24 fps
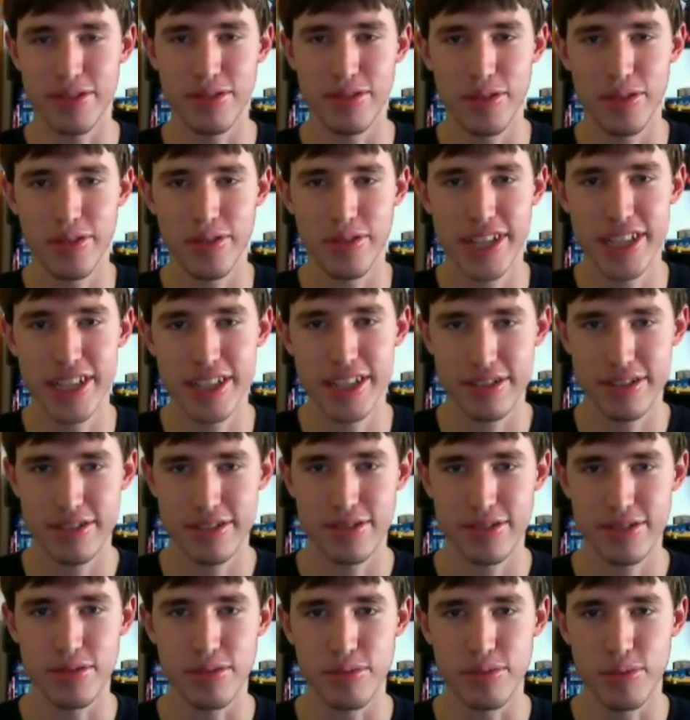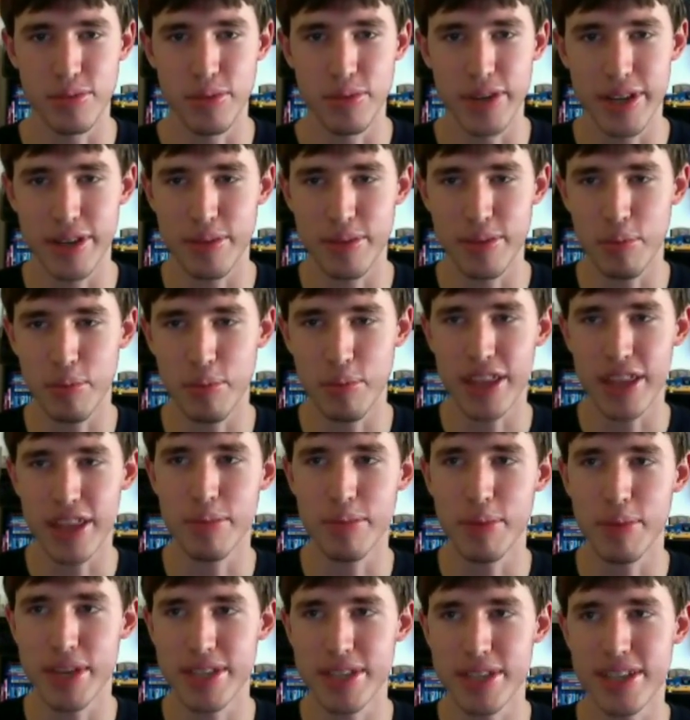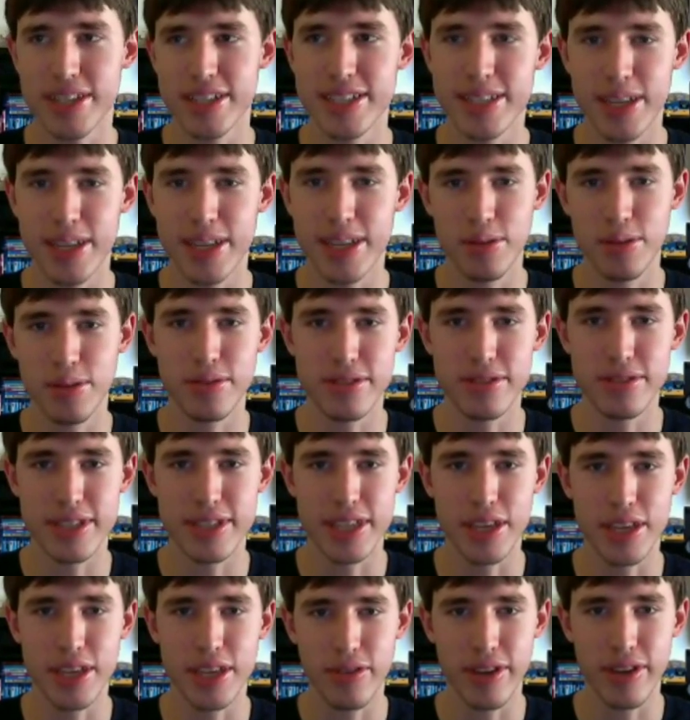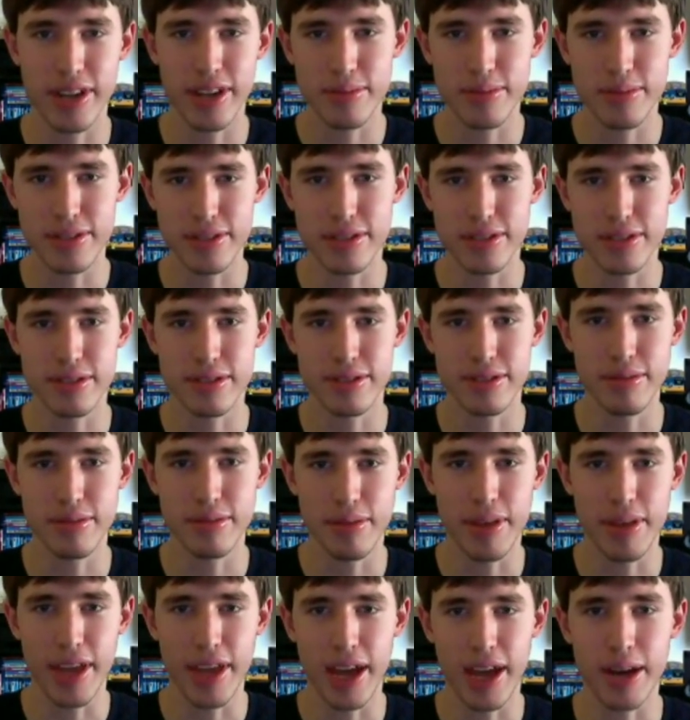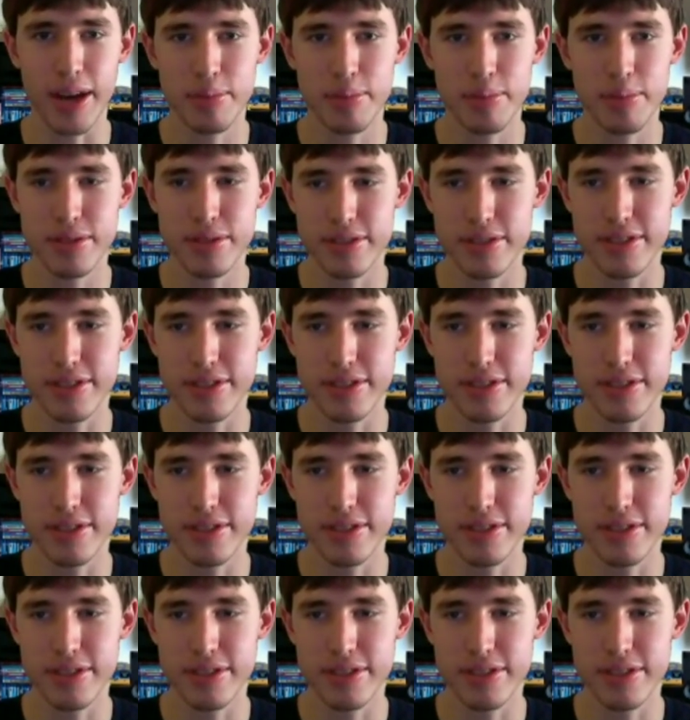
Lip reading: really. Where other Pixar sequels, The Incredibles, Up,